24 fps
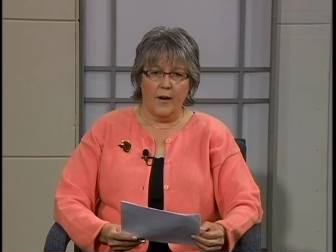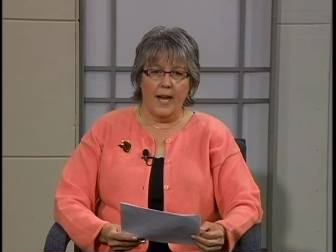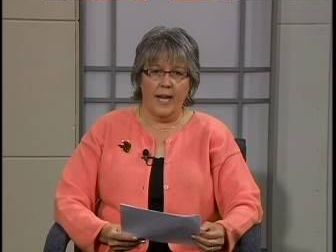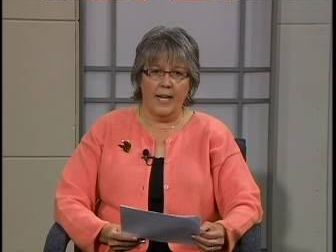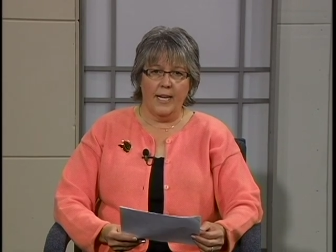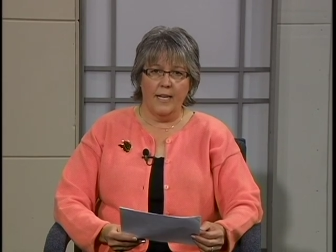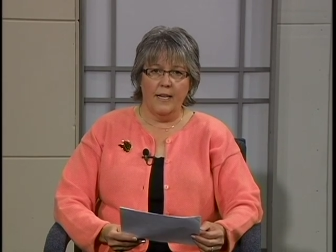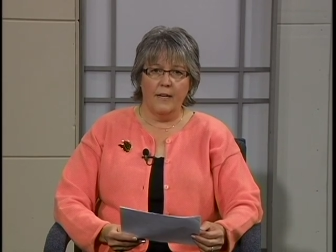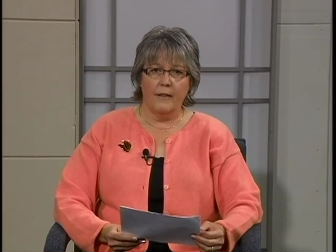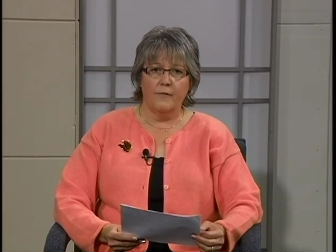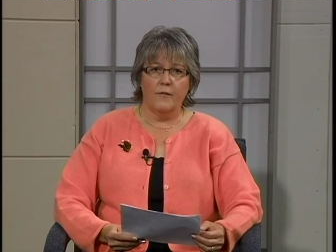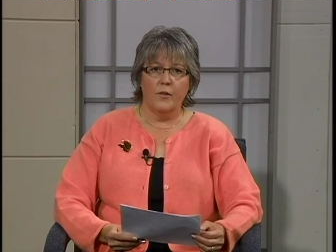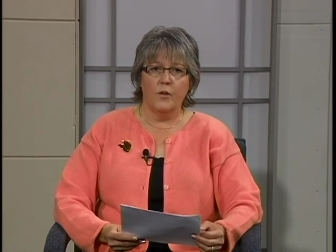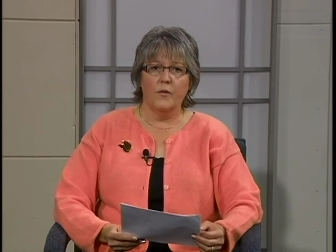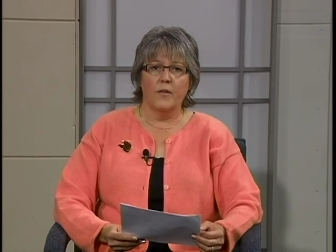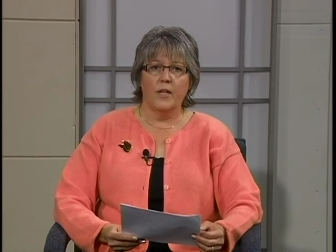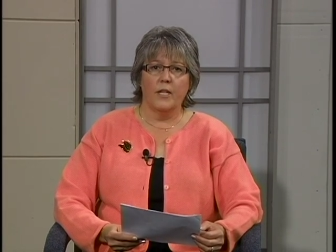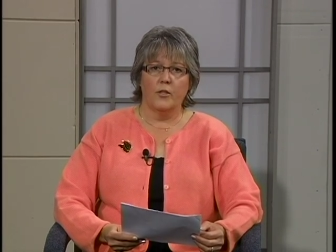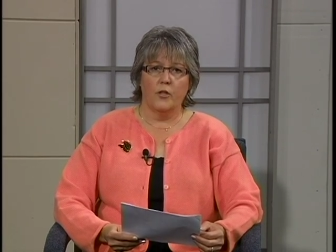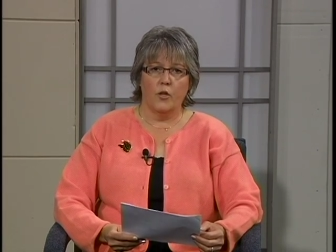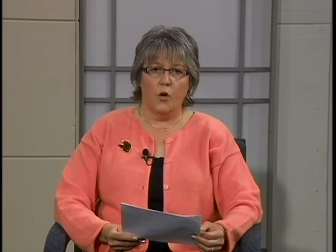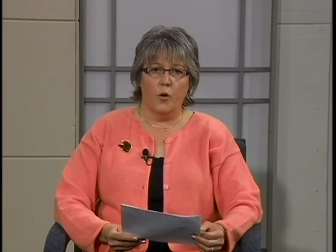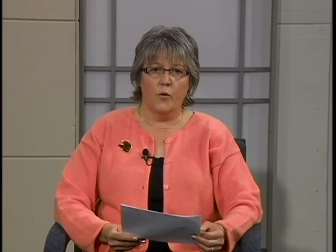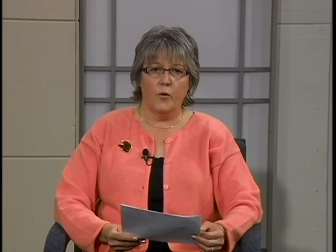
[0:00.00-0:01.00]
any of you
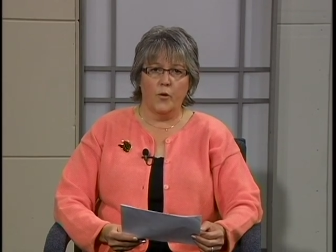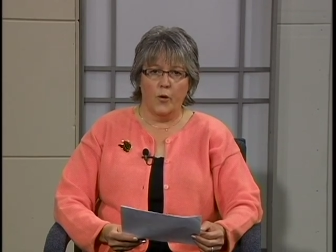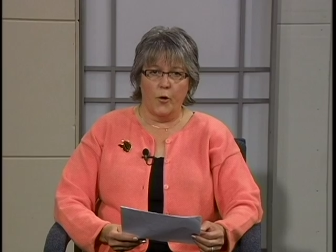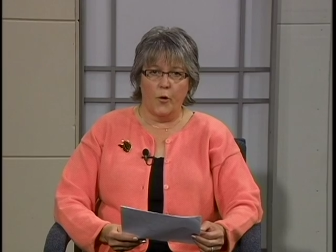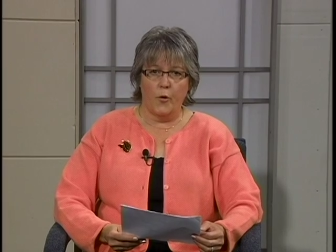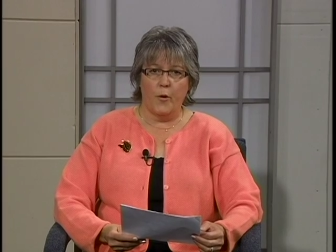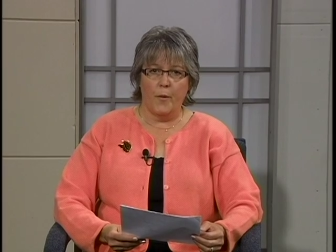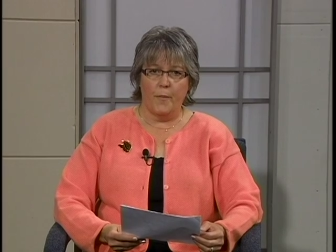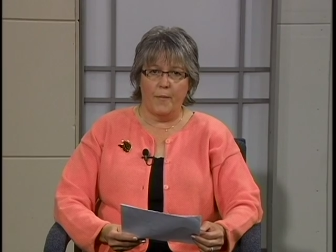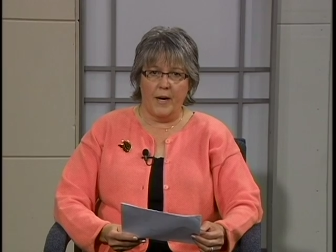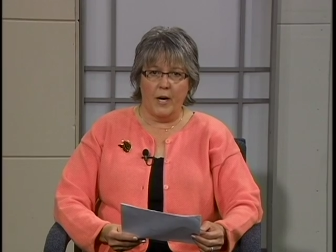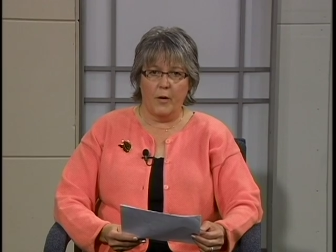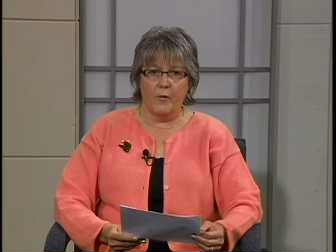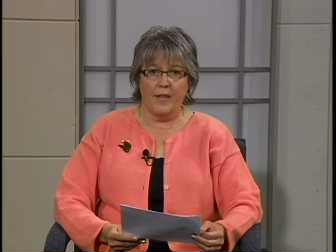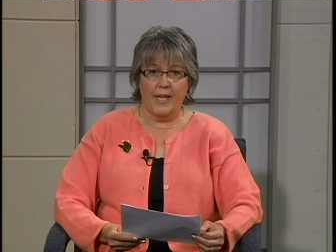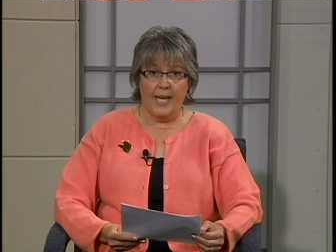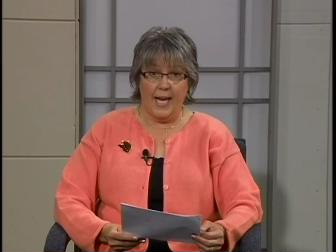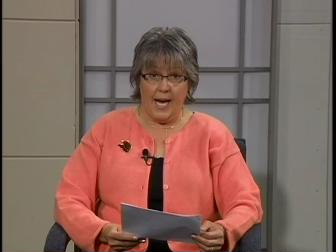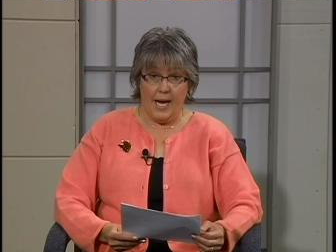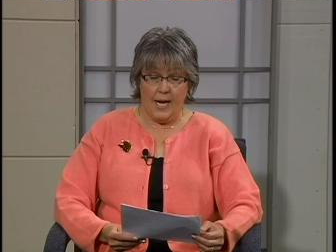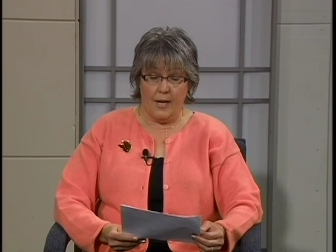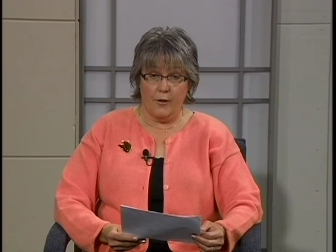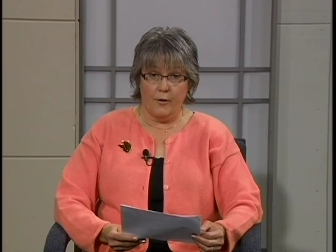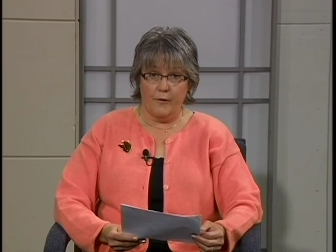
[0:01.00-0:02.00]
that don't know about the
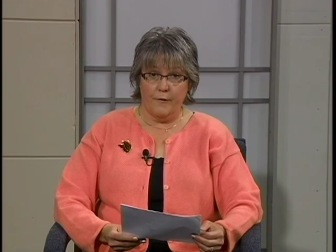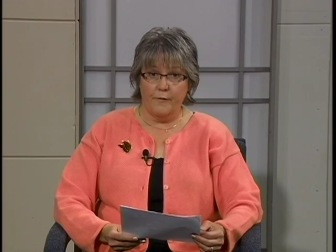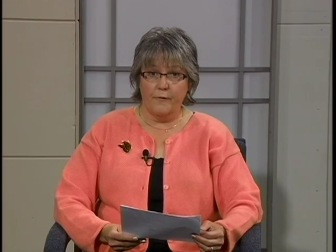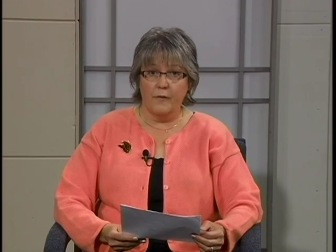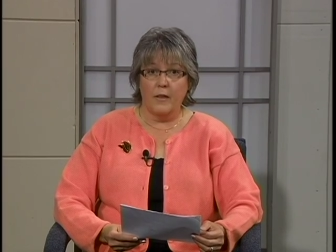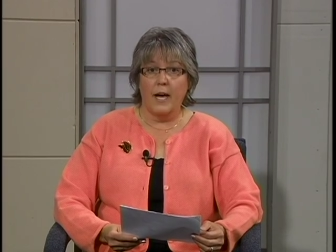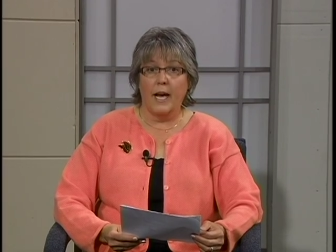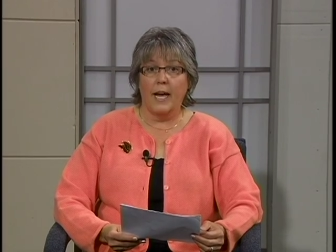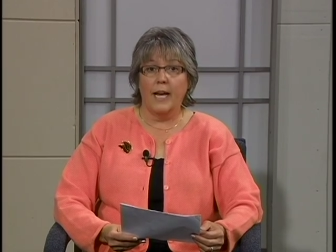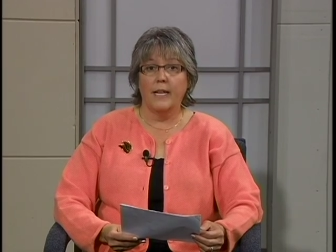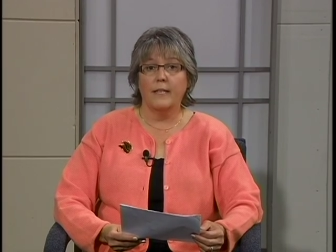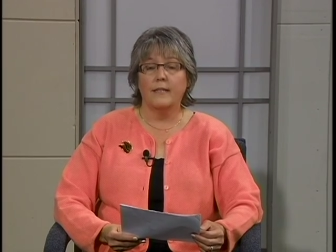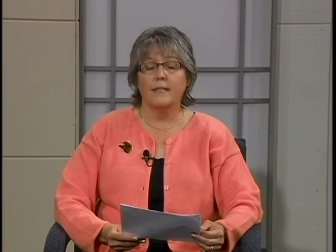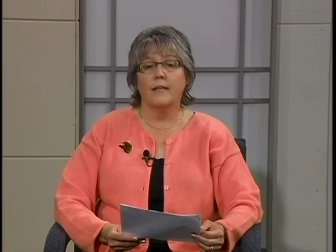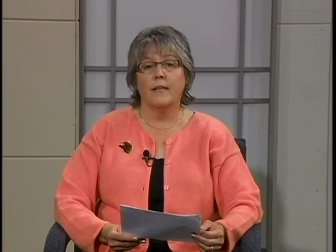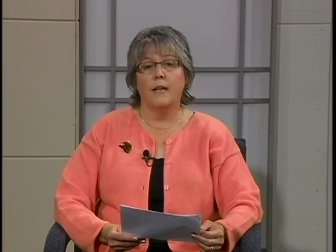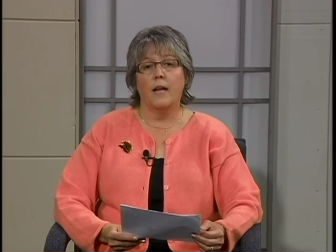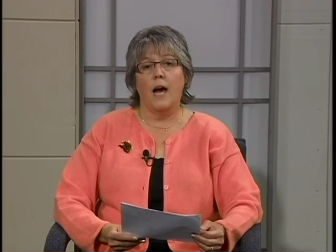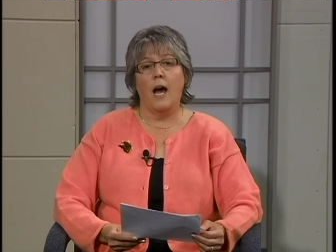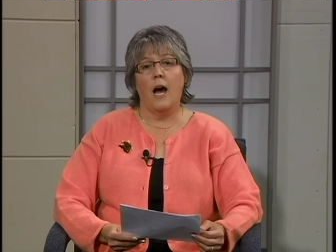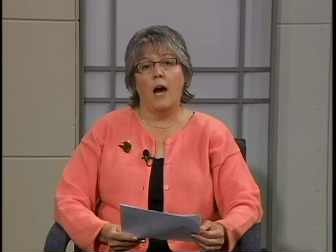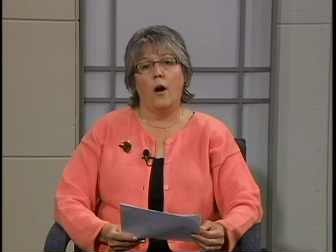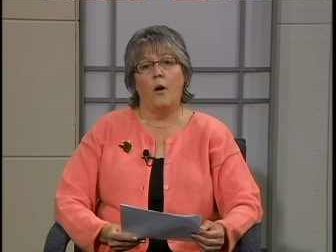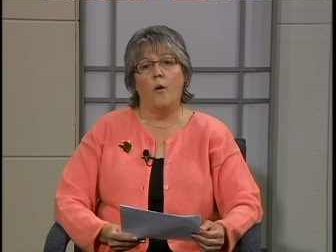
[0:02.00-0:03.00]
honor flight and
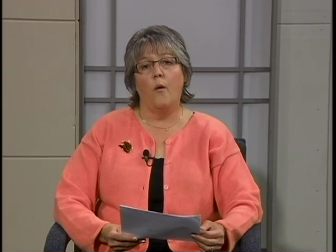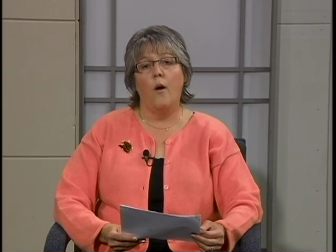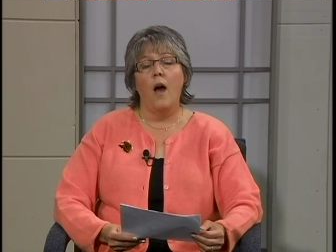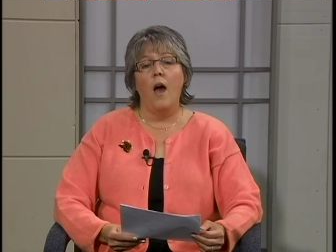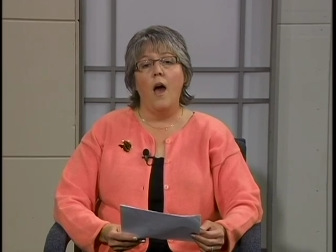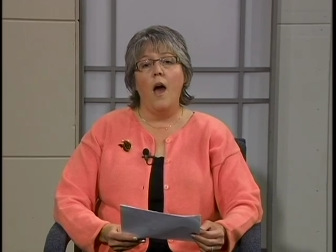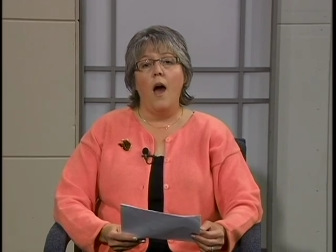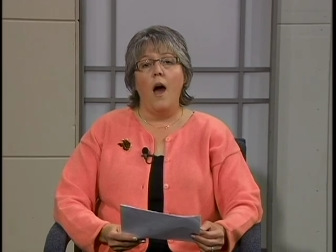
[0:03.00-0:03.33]
how